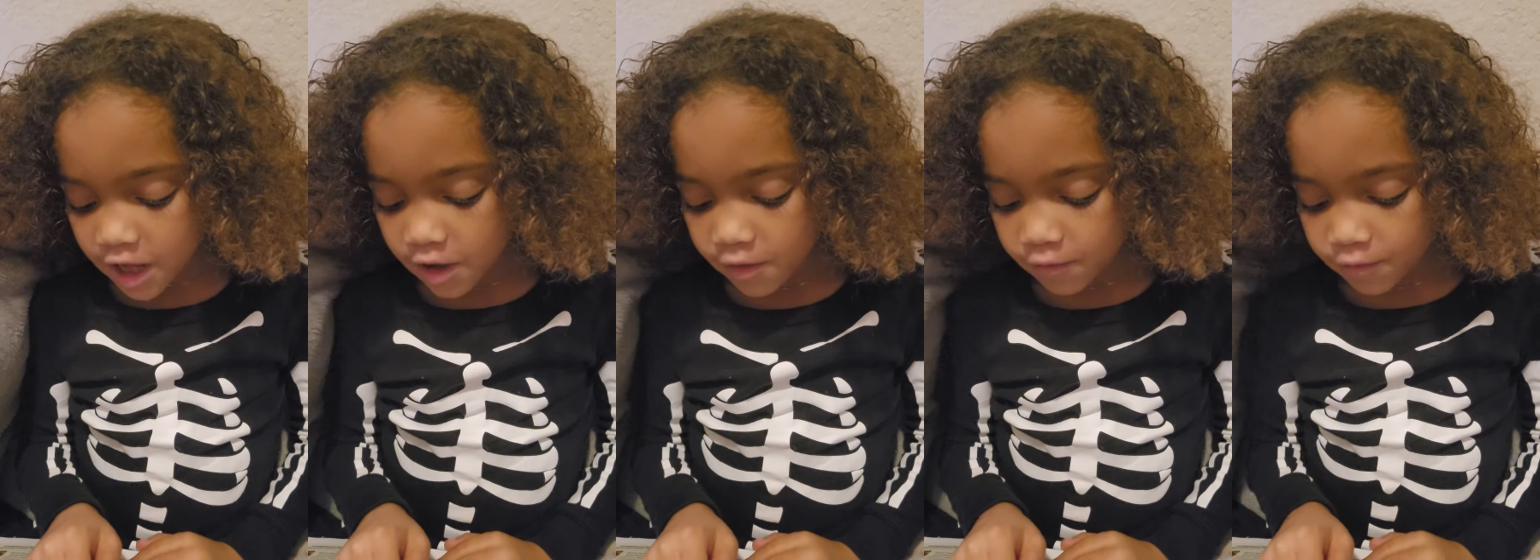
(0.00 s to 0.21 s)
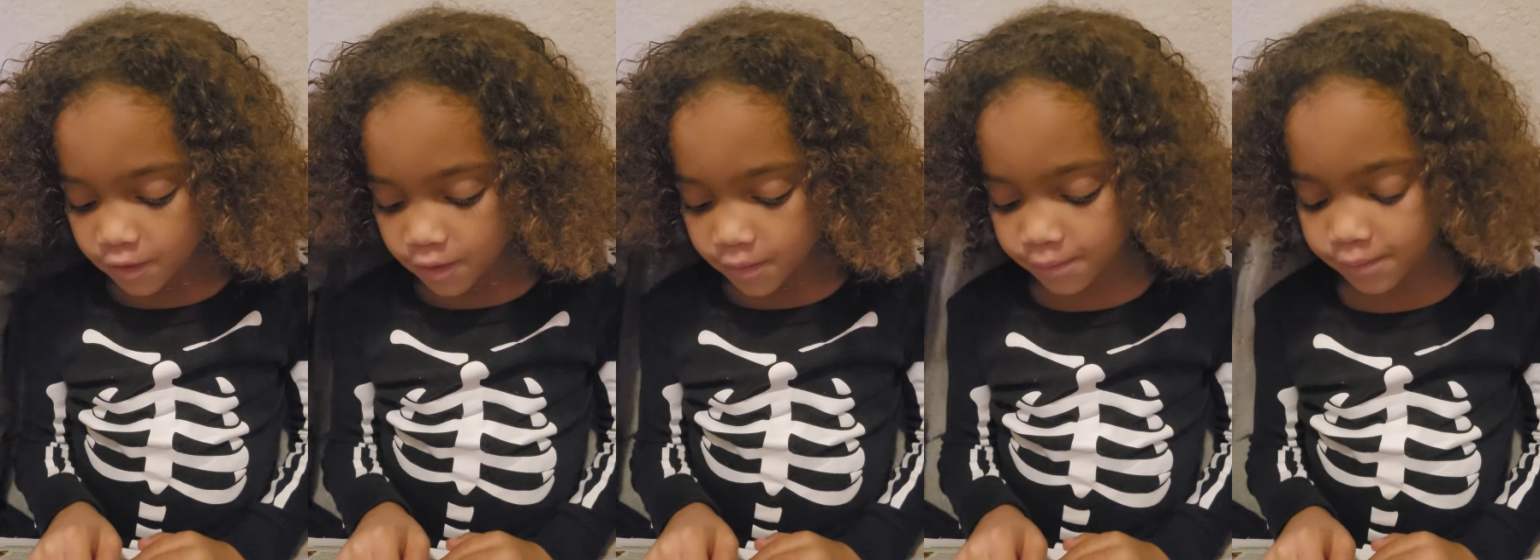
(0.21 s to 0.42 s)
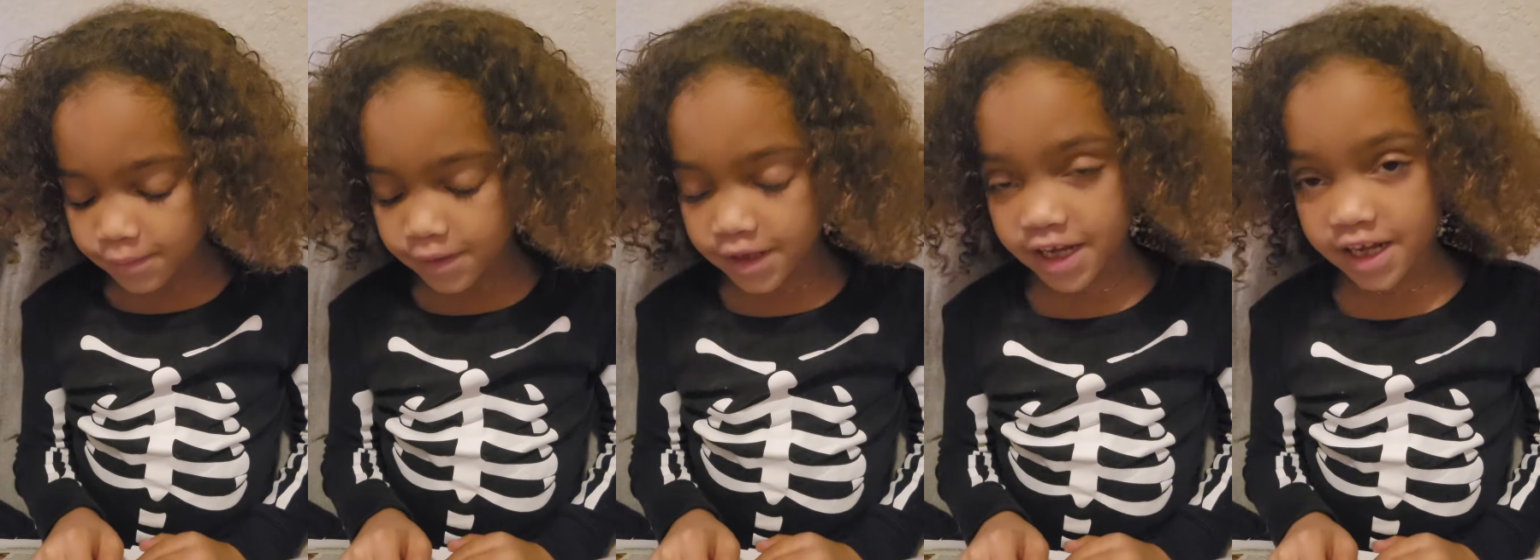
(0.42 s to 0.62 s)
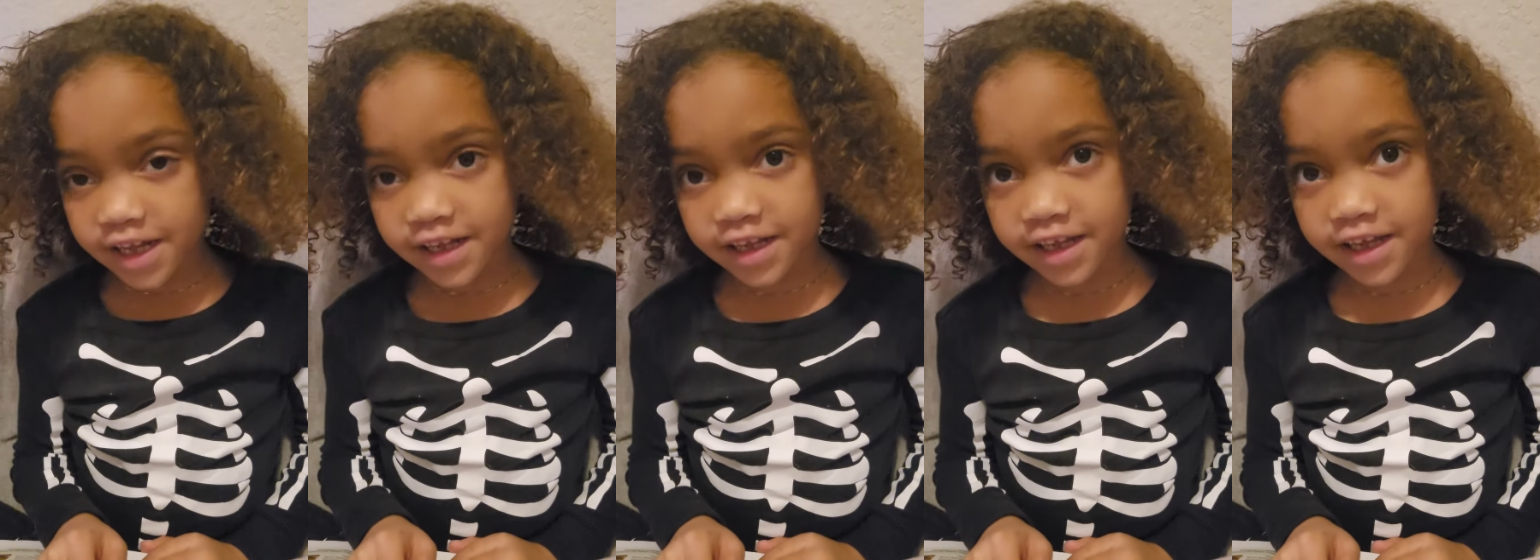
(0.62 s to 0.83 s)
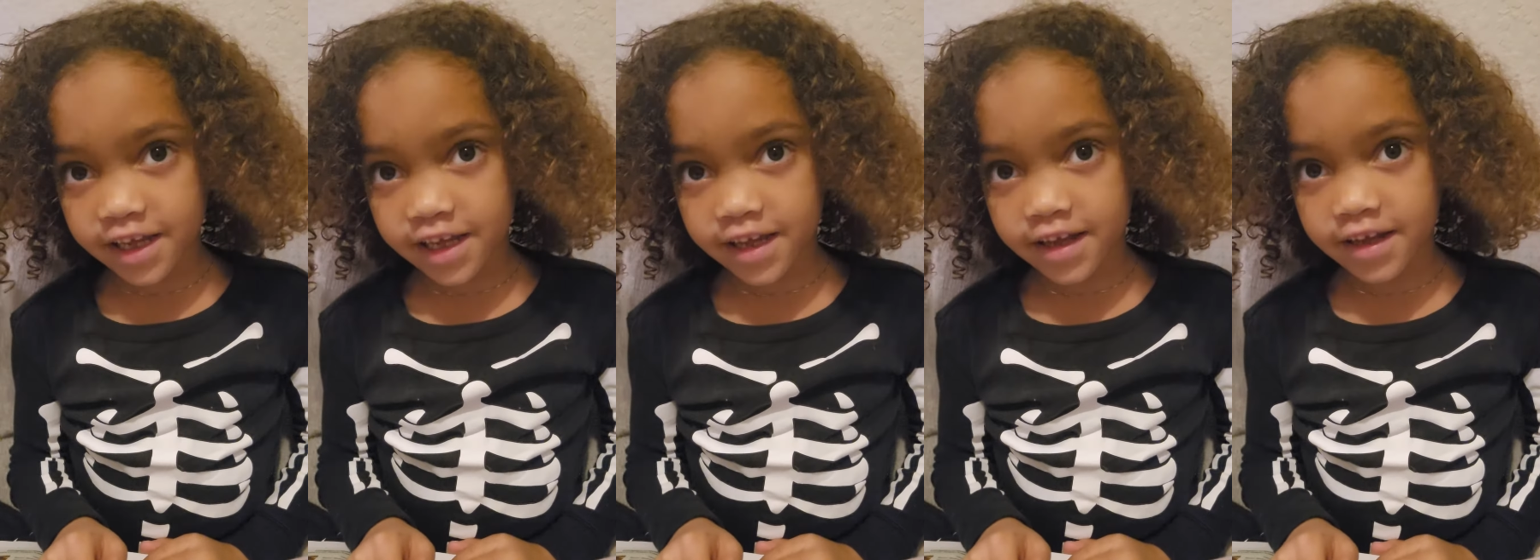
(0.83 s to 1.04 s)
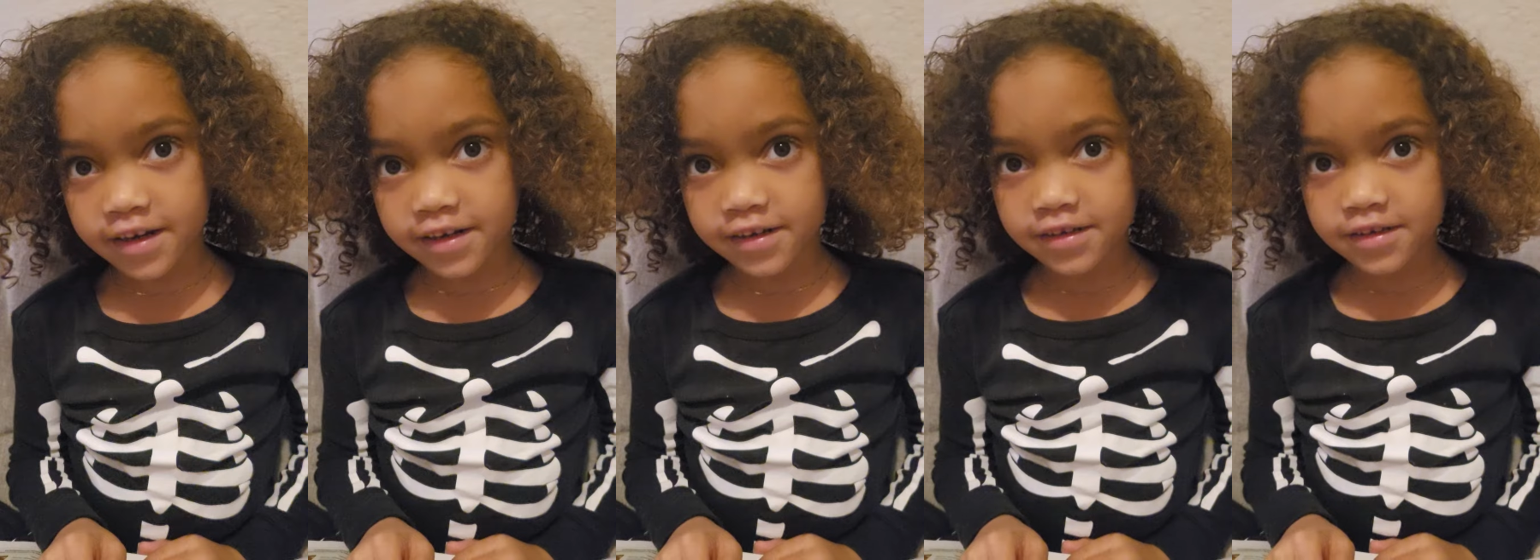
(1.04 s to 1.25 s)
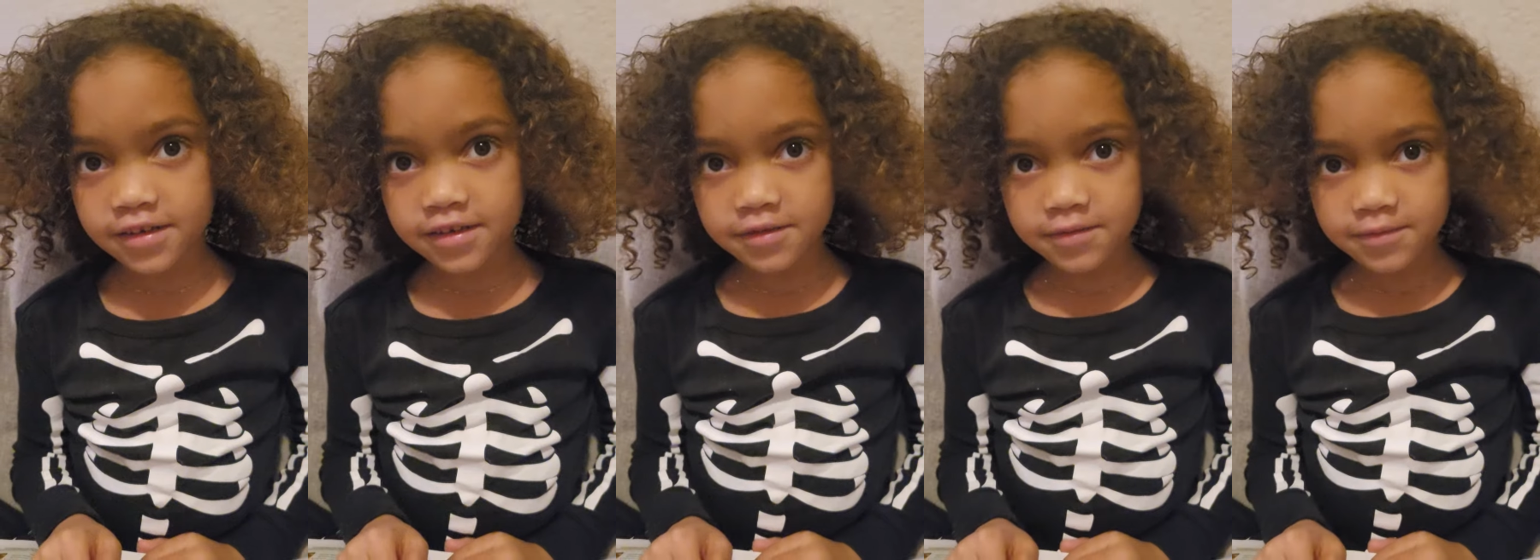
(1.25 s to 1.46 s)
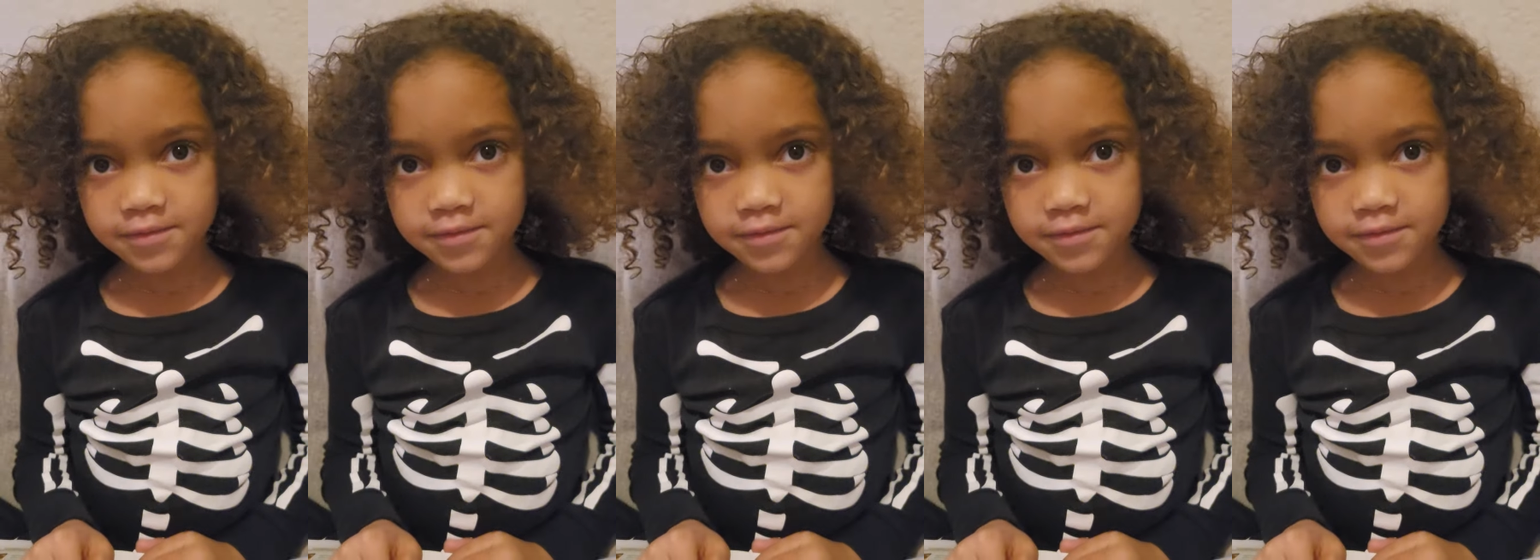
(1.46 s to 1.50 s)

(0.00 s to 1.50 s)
wombilian.